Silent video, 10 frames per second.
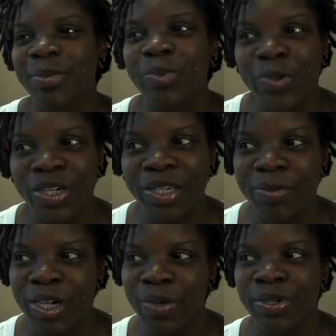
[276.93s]

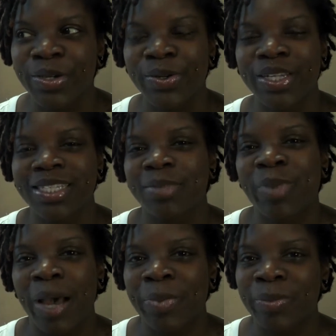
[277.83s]
Temporium going on. It's a
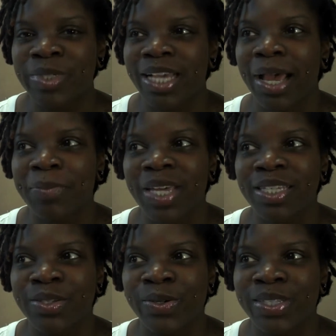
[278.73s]
pop up shop
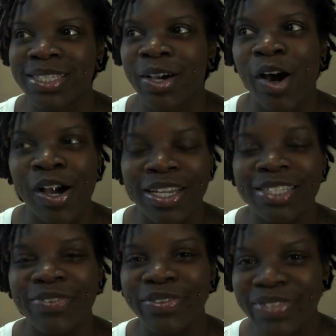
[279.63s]
that's on till
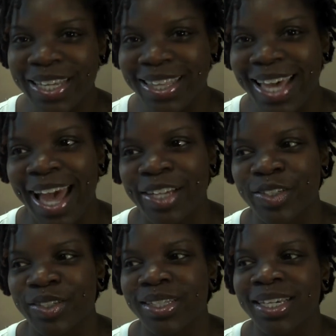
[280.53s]
August 15th,
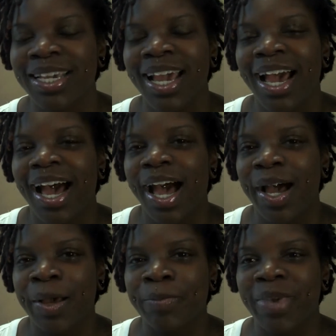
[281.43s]
actually.
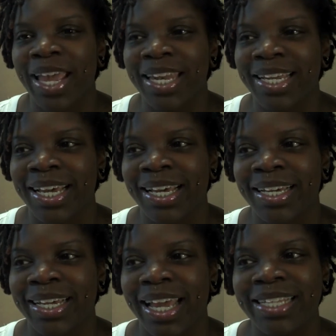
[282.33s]
Um, and
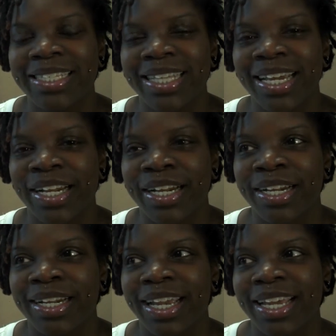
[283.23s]
uh, it's
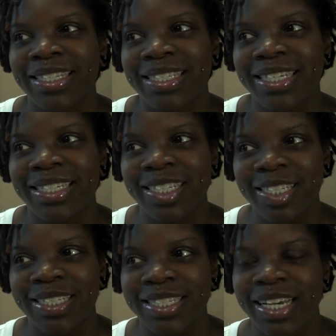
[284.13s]
there, it's, it's
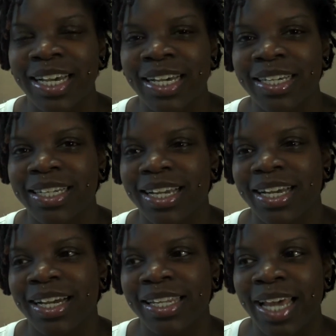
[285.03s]
just a,
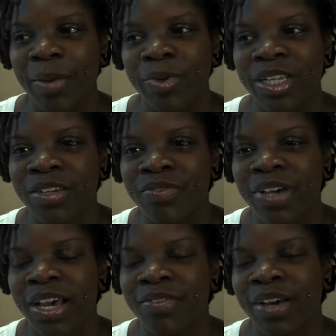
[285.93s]
a
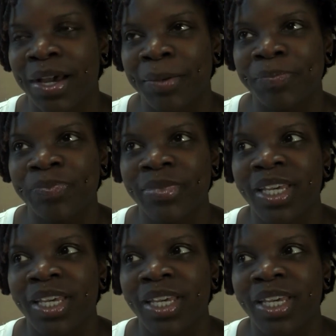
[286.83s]
collaborative of. Um,